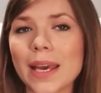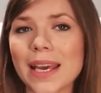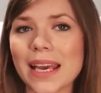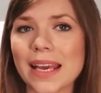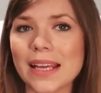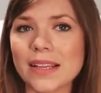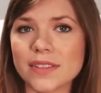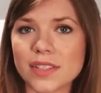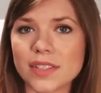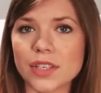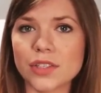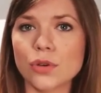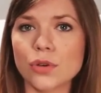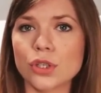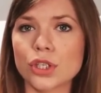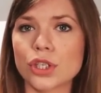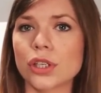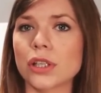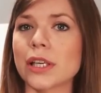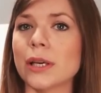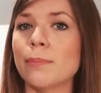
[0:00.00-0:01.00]
of being
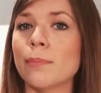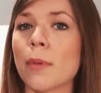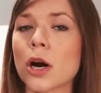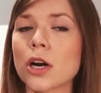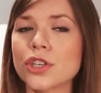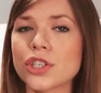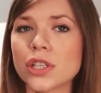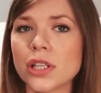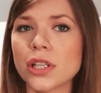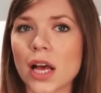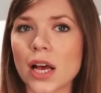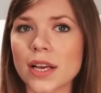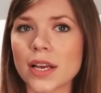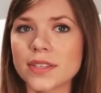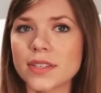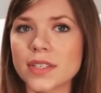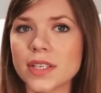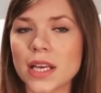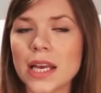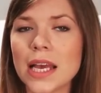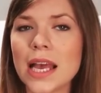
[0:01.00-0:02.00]
institutionally
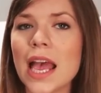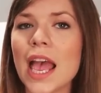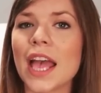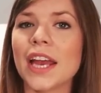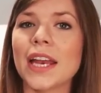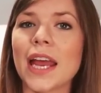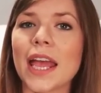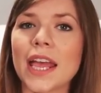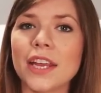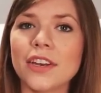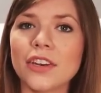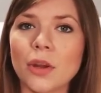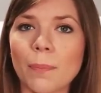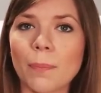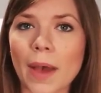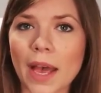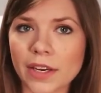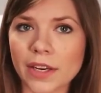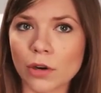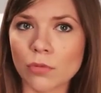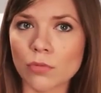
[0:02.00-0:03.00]
marginalized, an
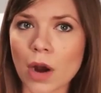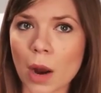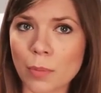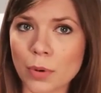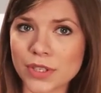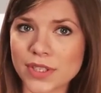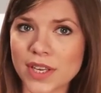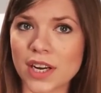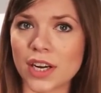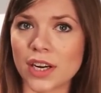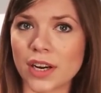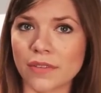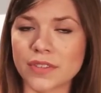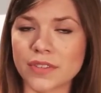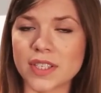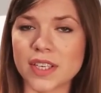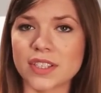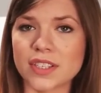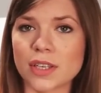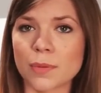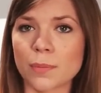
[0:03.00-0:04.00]
independent representative
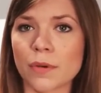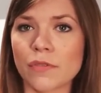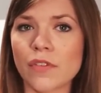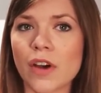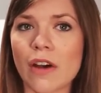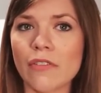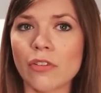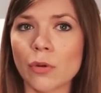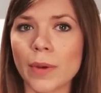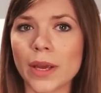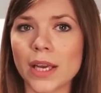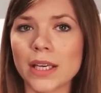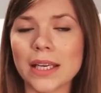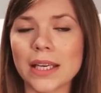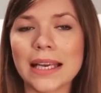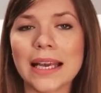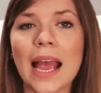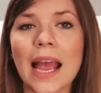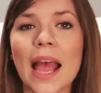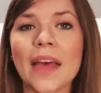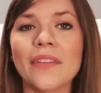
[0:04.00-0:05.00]
system of government,
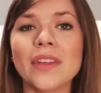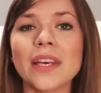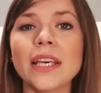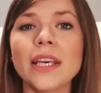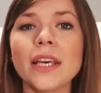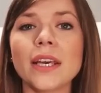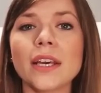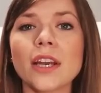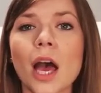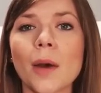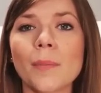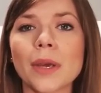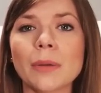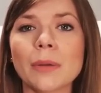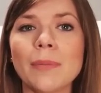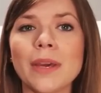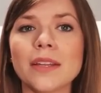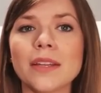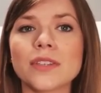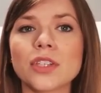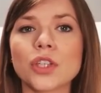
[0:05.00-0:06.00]
and the economic
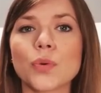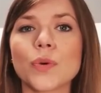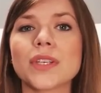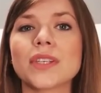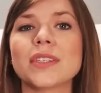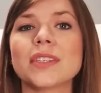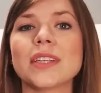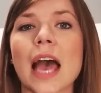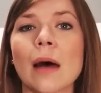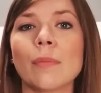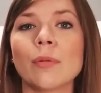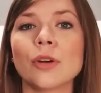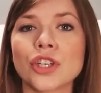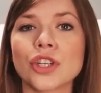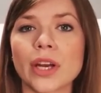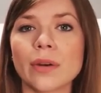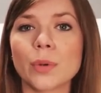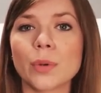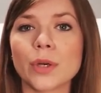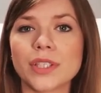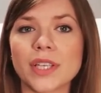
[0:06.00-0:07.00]
means to establish
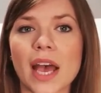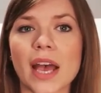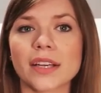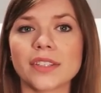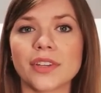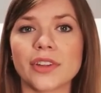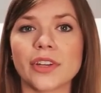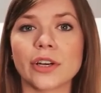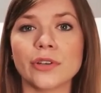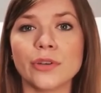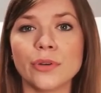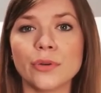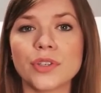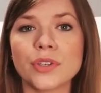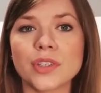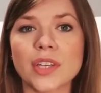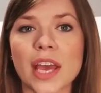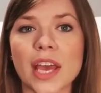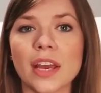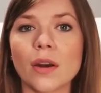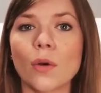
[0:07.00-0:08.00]
and protect their new
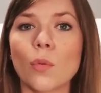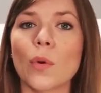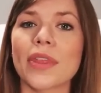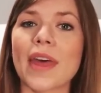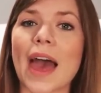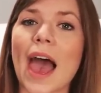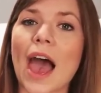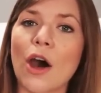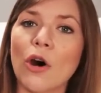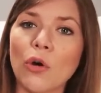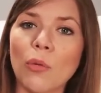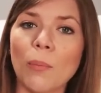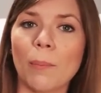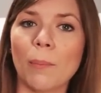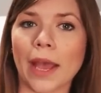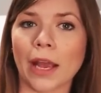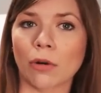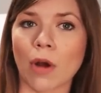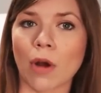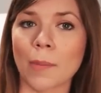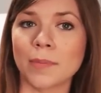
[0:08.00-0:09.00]
state without
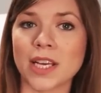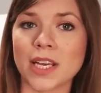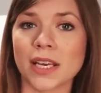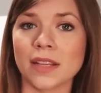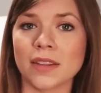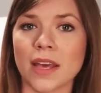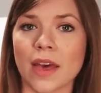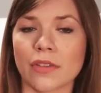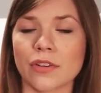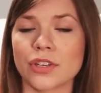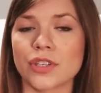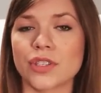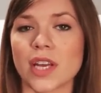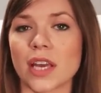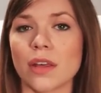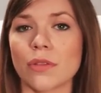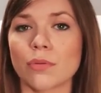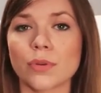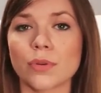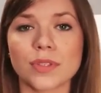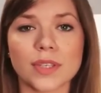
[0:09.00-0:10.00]
bankrupting the other
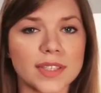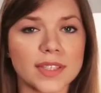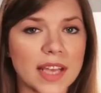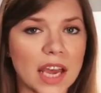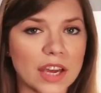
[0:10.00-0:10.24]
state through